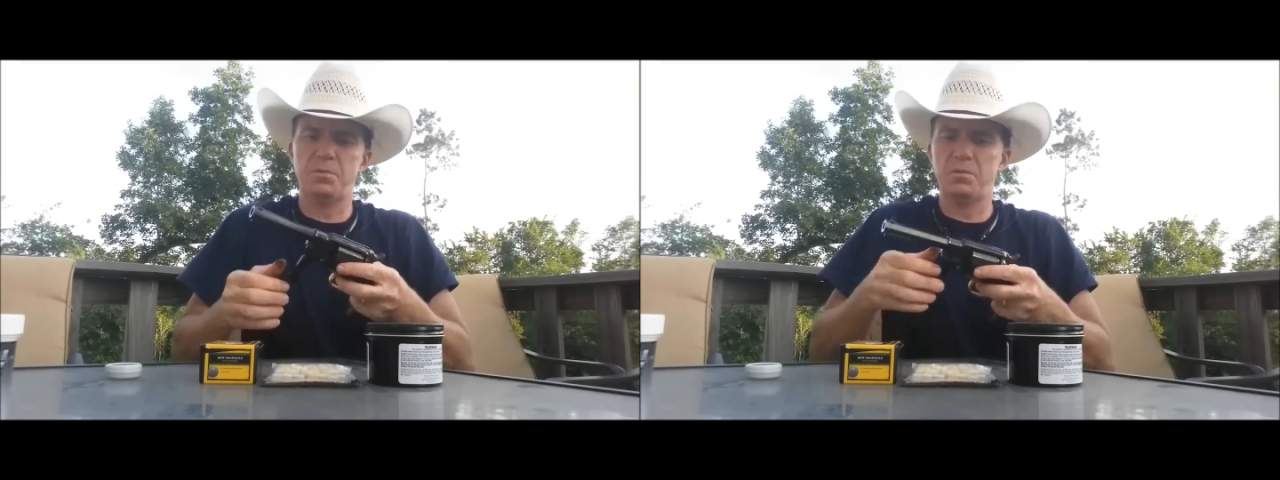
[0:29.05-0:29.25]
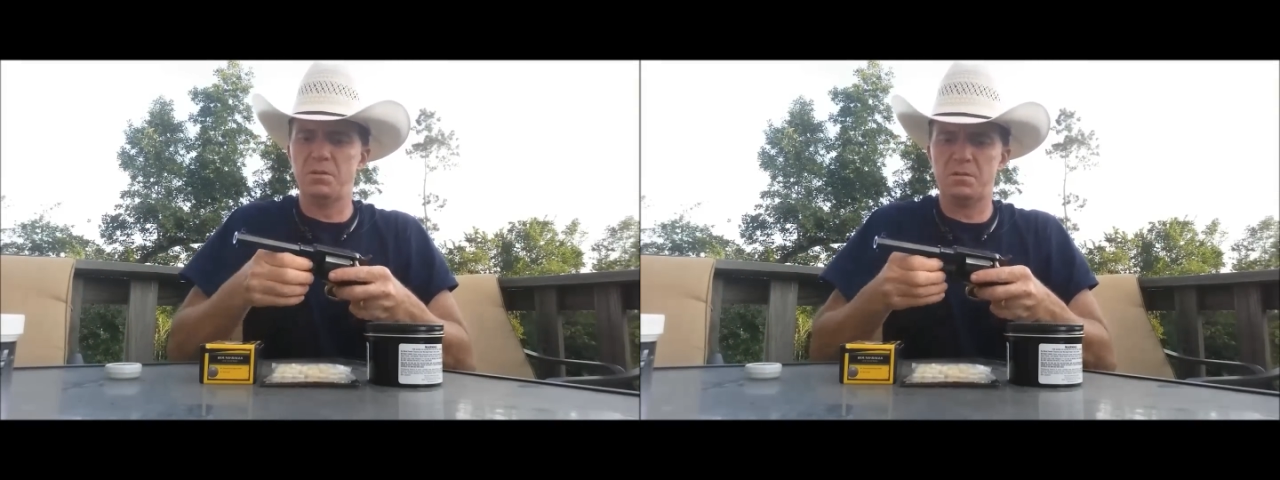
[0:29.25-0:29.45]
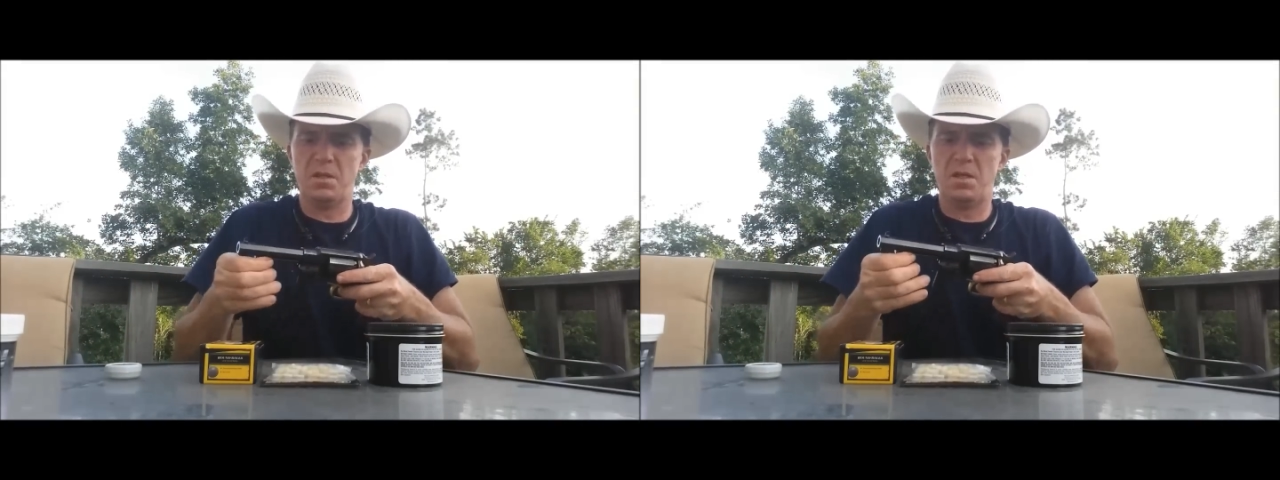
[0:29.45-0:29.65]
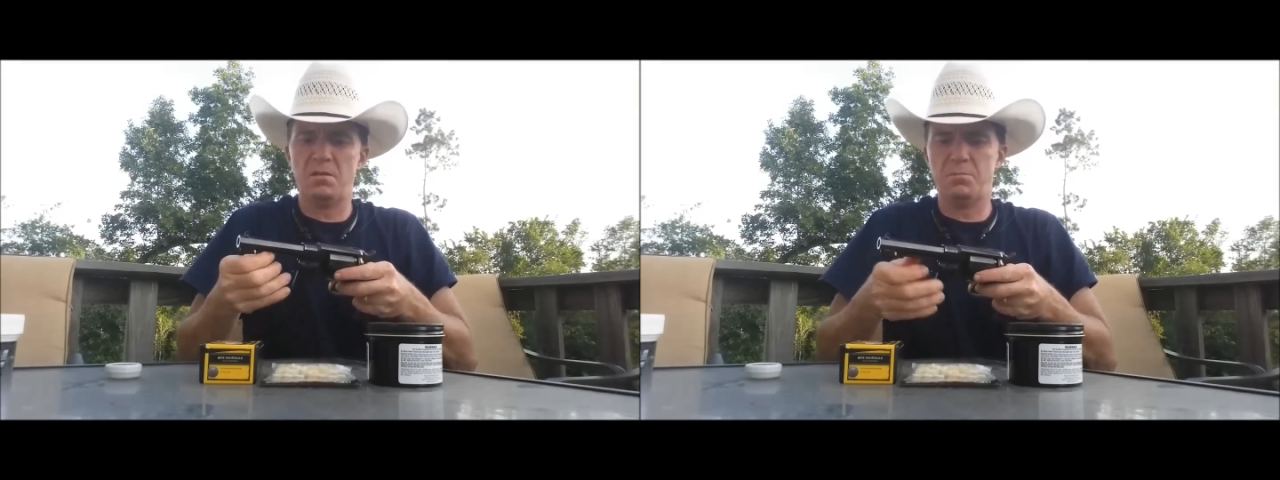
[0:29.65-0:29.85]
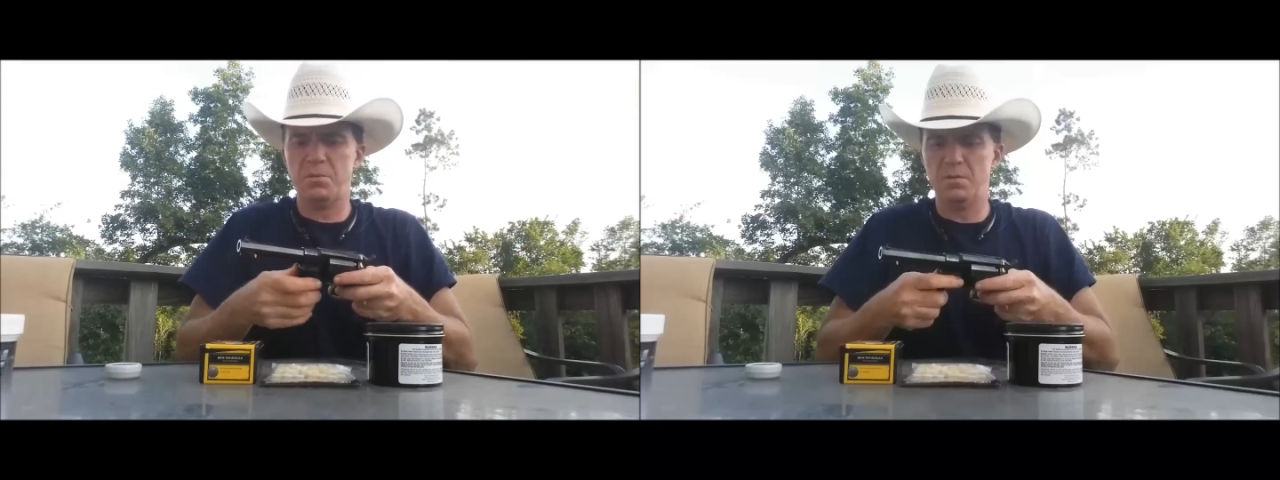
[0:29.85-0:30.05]
pull this
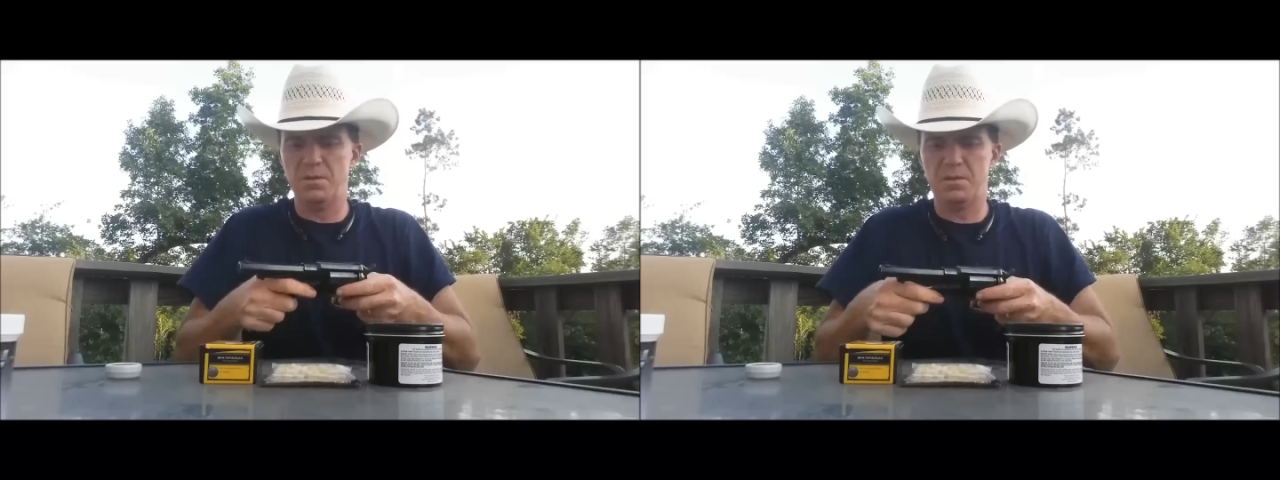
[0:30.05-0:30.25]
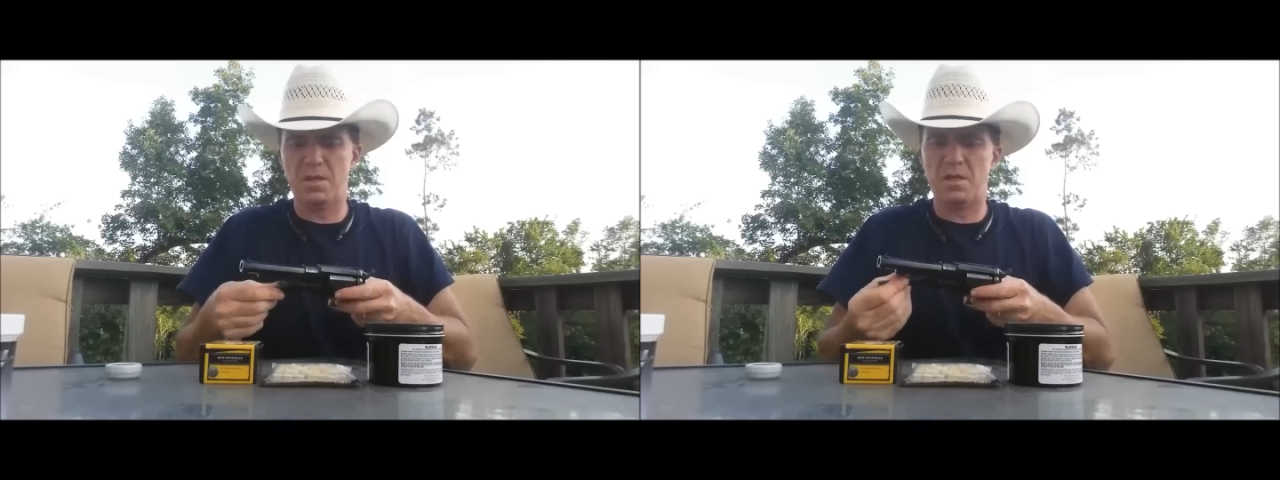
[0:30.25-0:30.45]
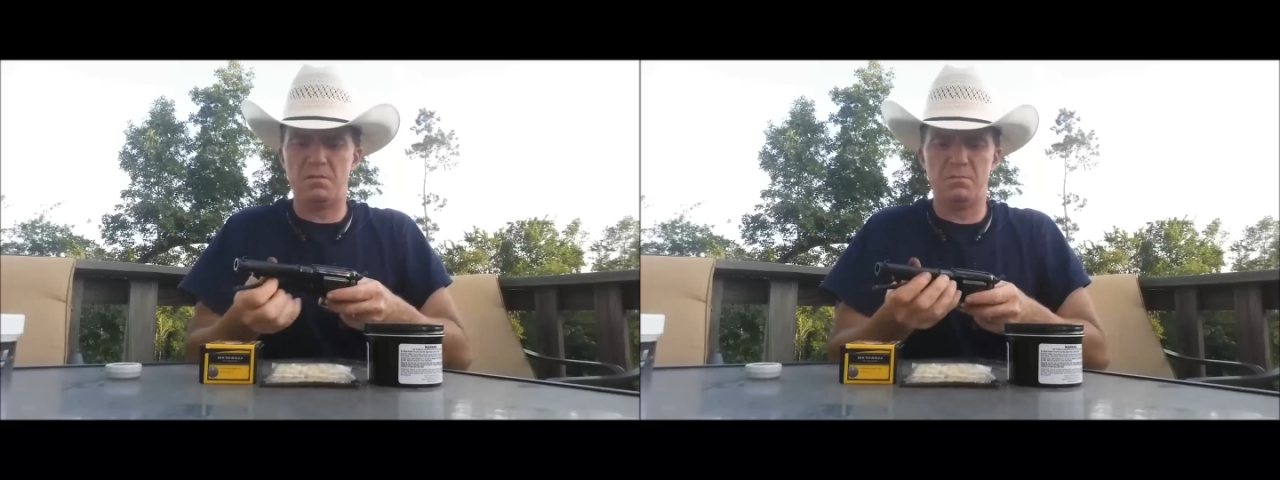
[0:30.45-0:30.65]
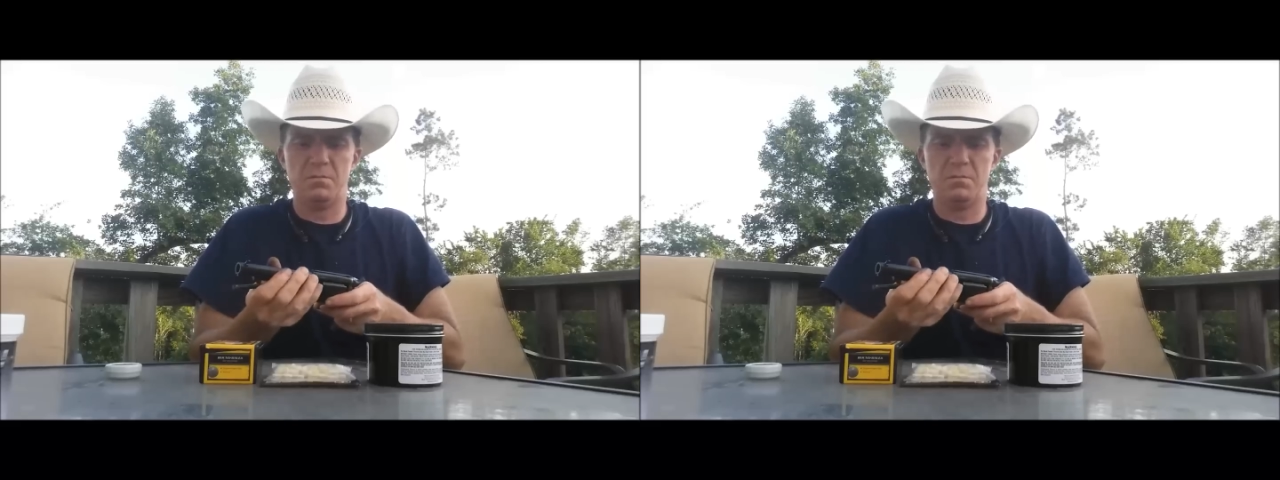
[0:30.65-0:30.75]
down, pull this out,